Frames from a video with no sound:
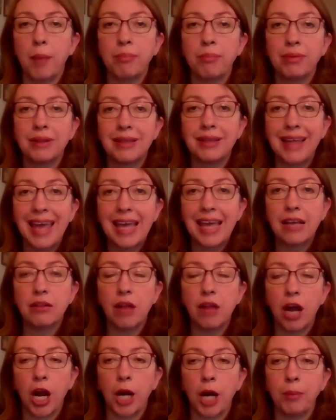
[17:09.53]
a
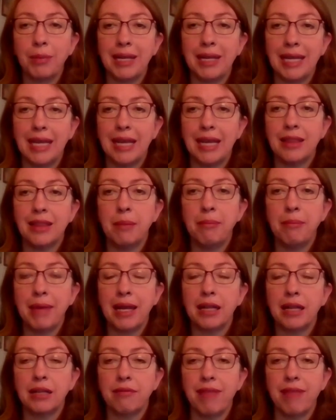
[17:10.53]
plagal harmony in the
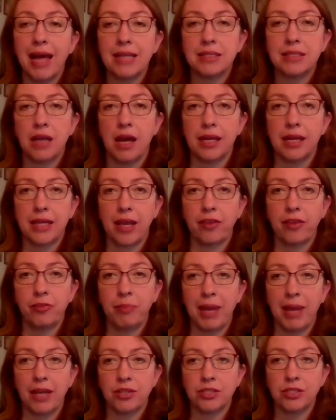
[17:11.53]
middle of that tonic
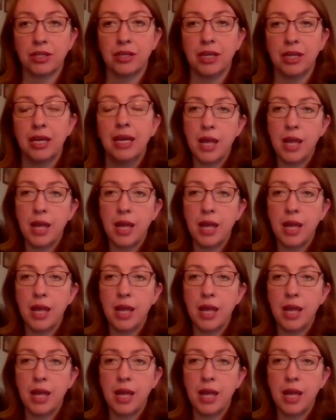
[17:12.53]
expansion.